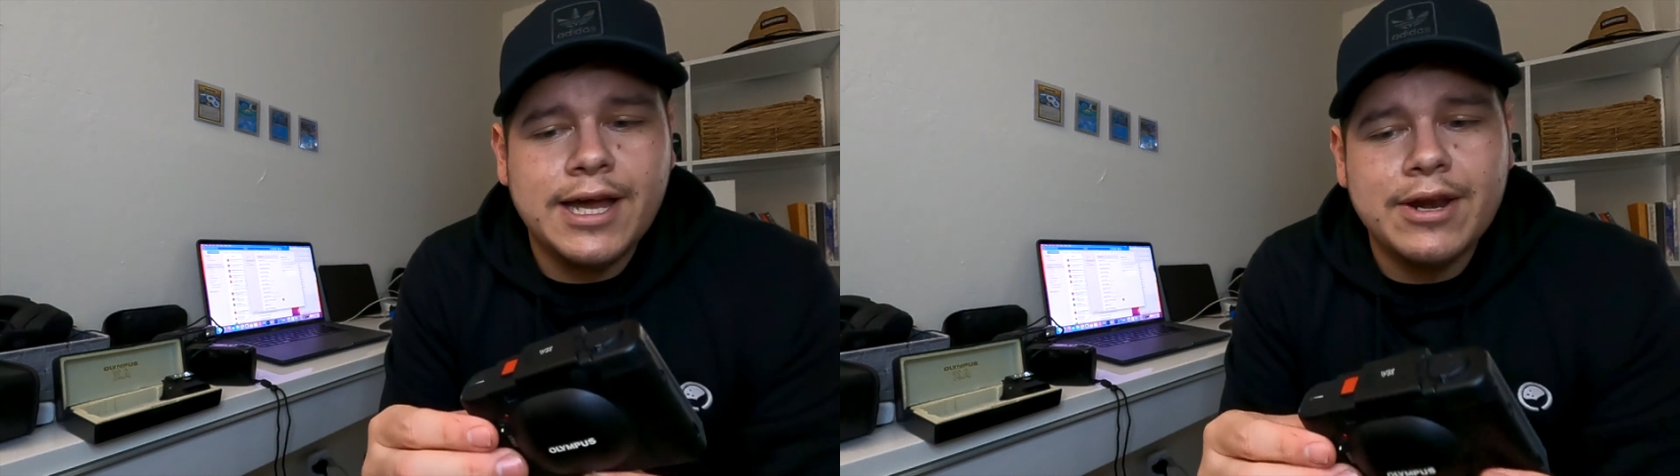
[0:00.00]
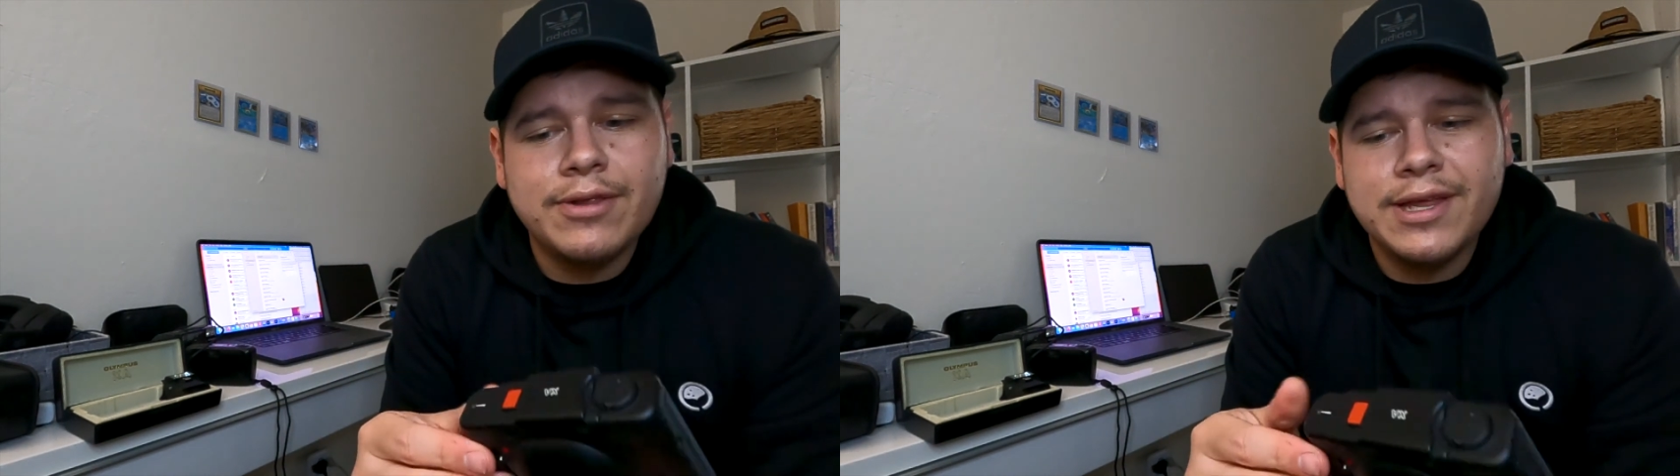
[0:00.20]

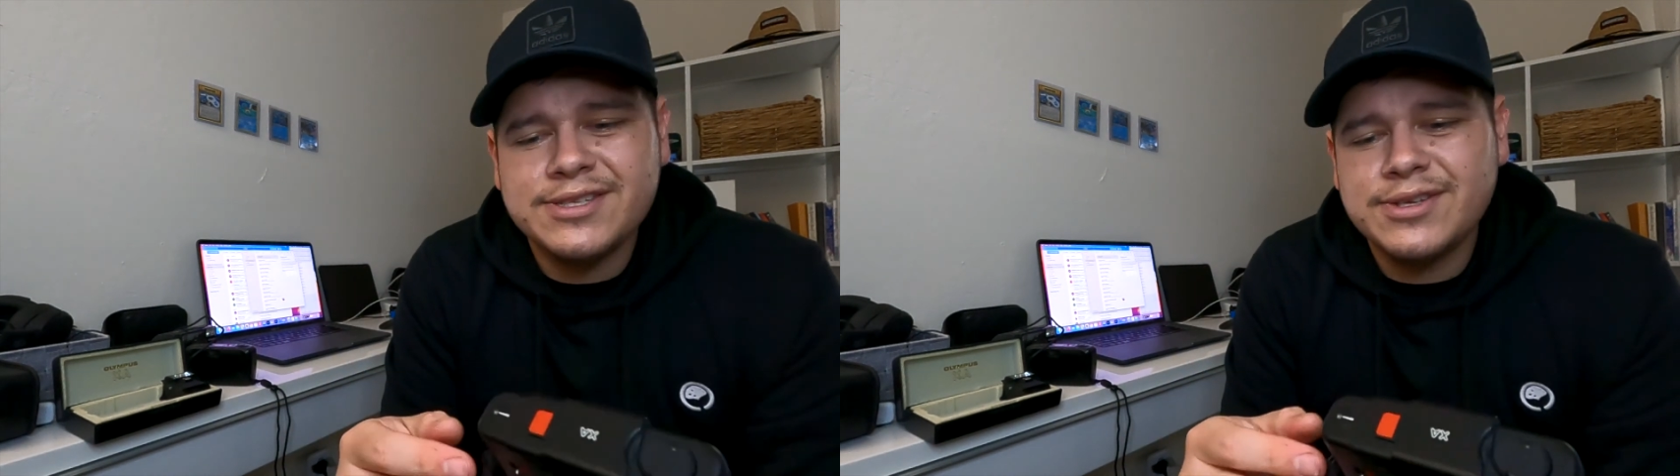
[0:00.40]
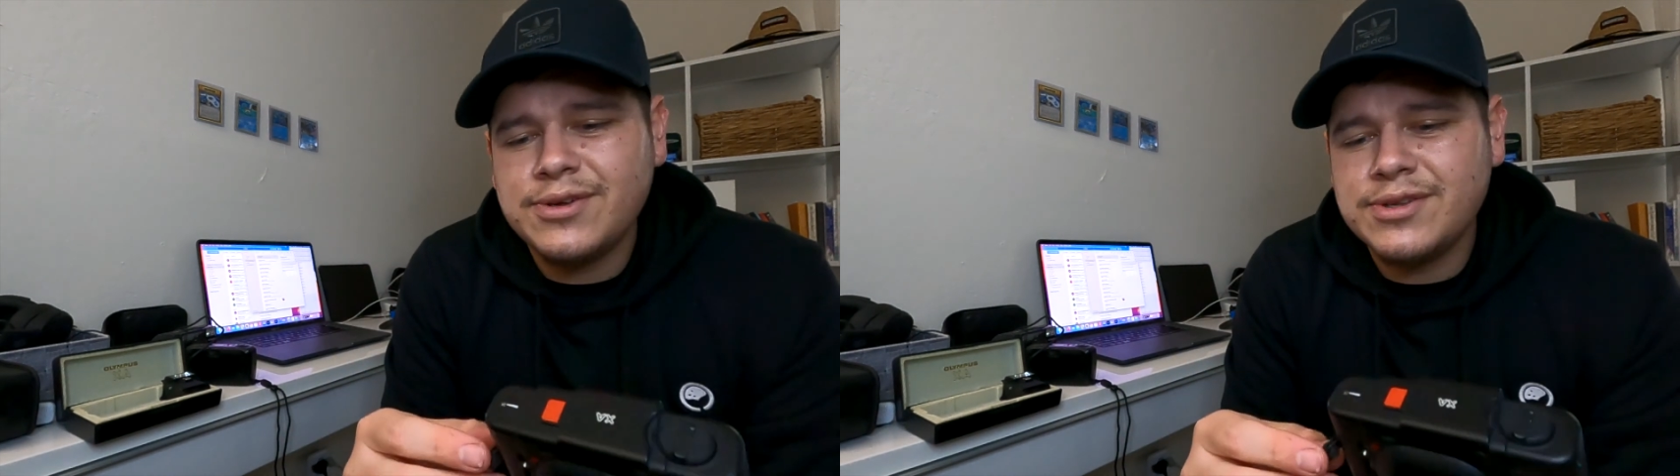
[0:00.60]
I don't
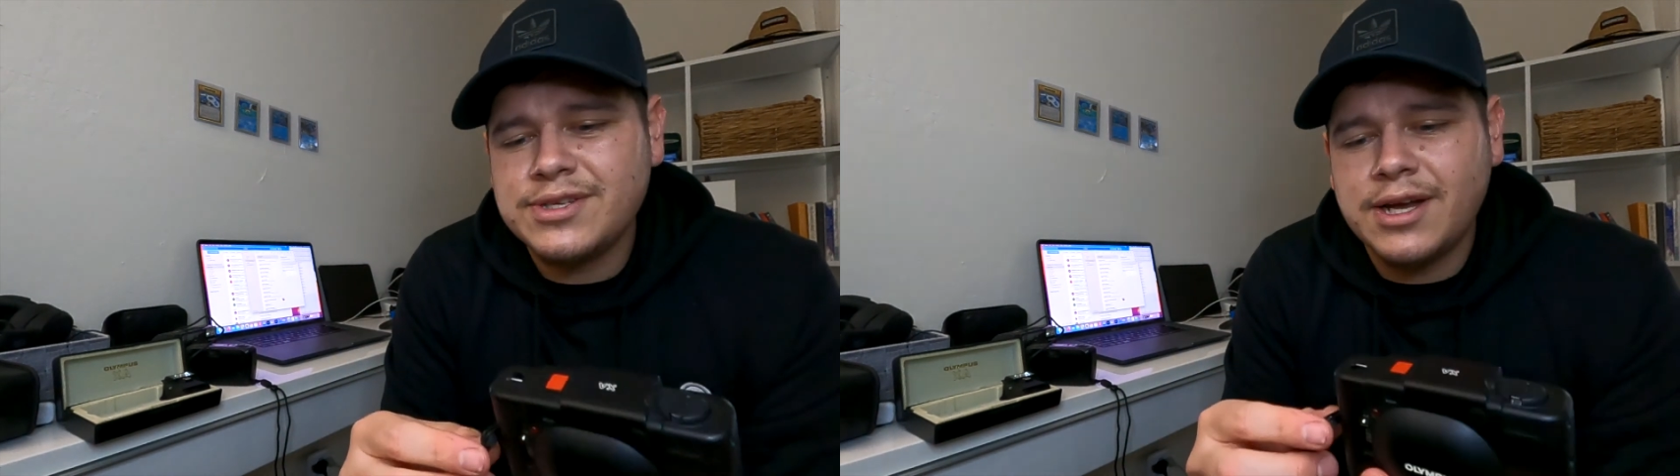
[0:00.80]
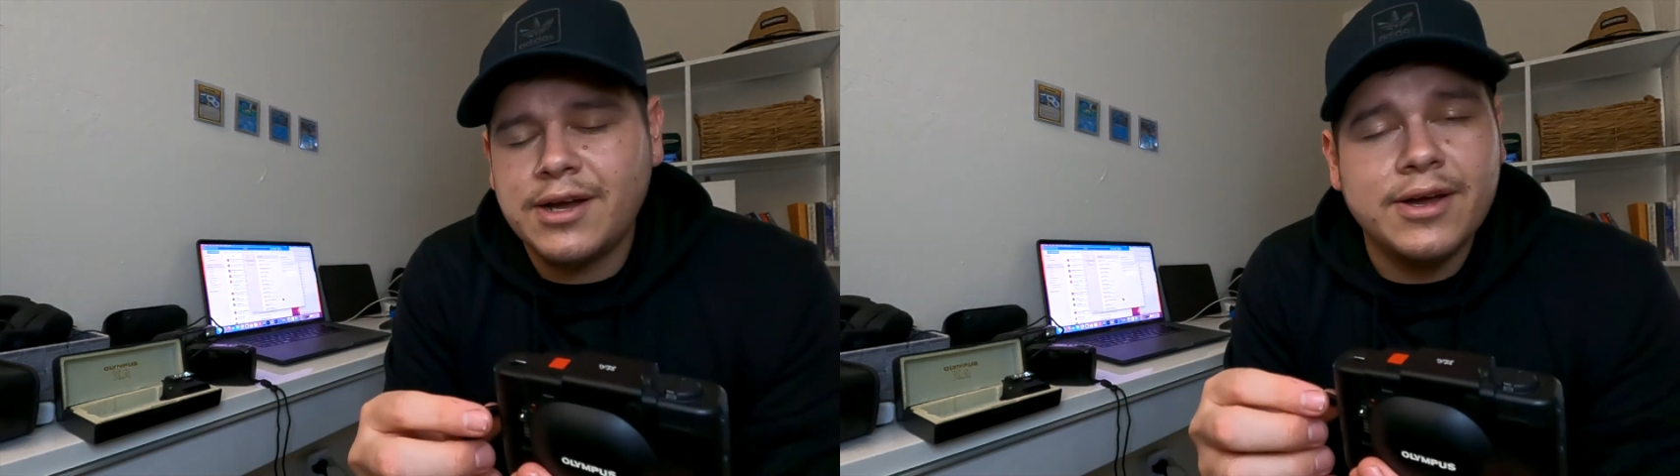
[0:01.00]
like to go
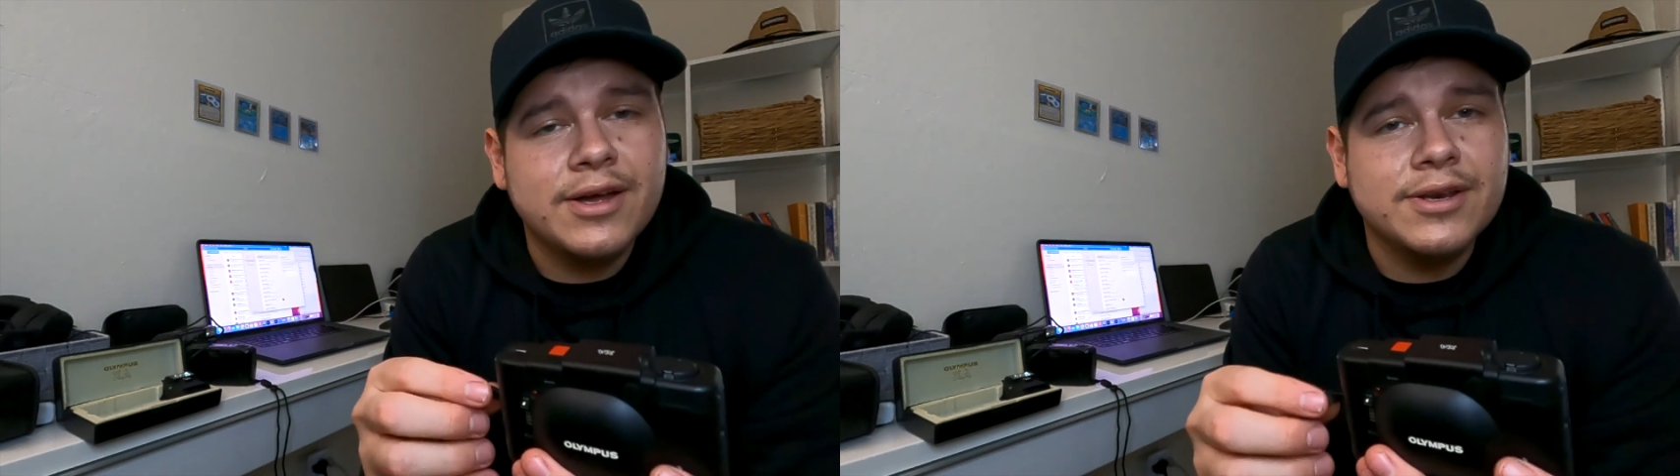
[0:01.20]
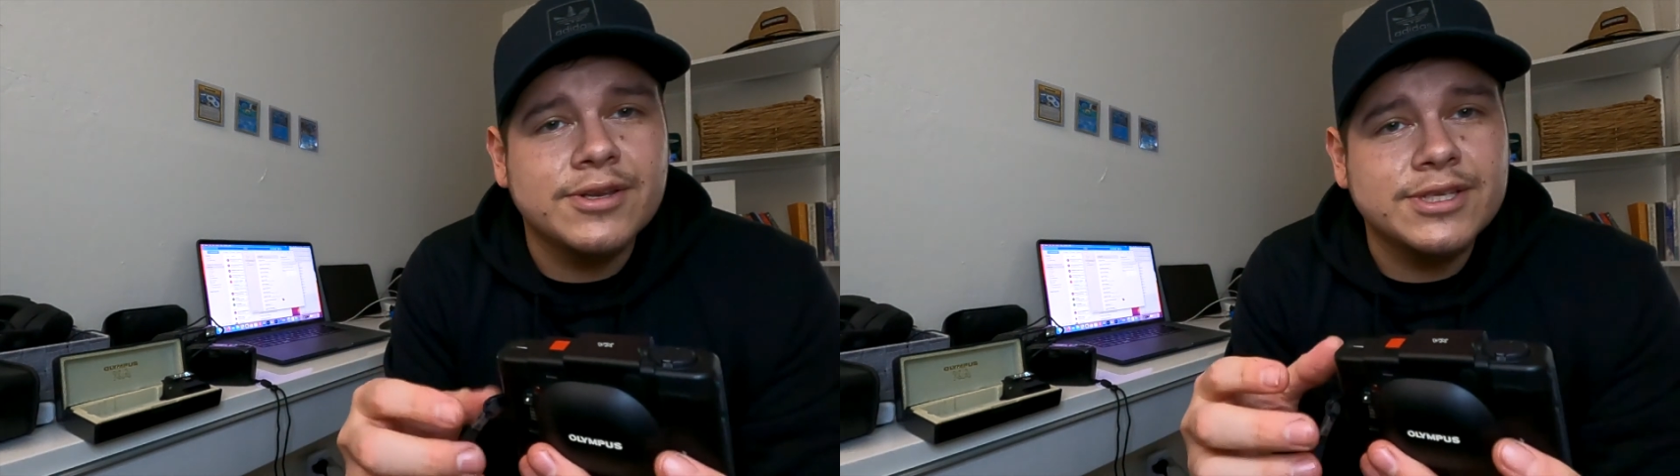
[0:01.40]
on